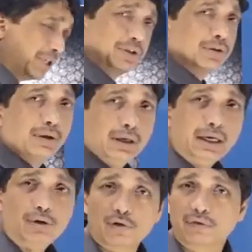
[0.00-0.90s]
just
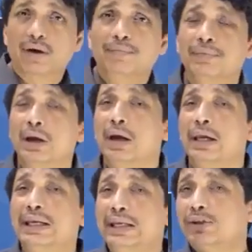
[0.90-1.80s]
trivia.
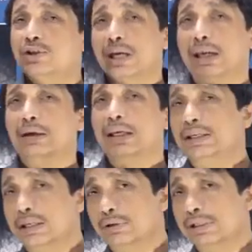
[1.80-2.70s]
Each
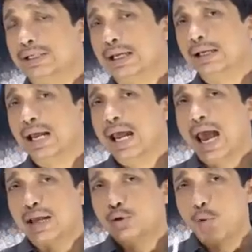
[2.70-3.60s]
endothelial cell
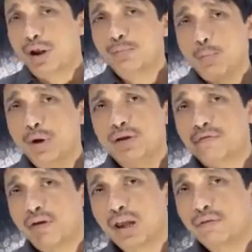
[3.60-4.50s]
has
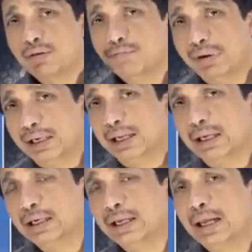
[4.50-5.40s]
1.5
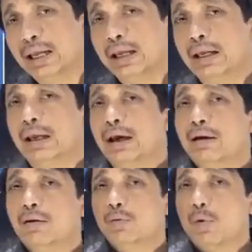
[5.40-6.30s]
million
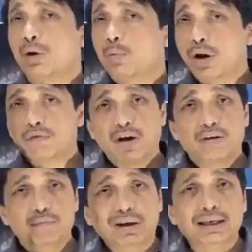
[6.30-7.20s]

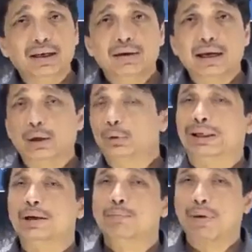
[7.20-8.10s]

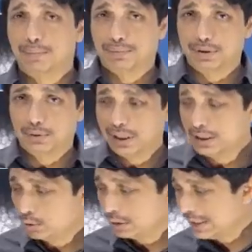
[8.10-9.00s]
endothelial pumps.
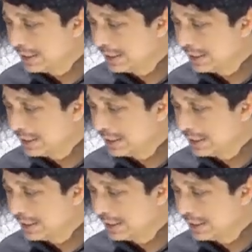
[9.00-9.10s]
Okay, so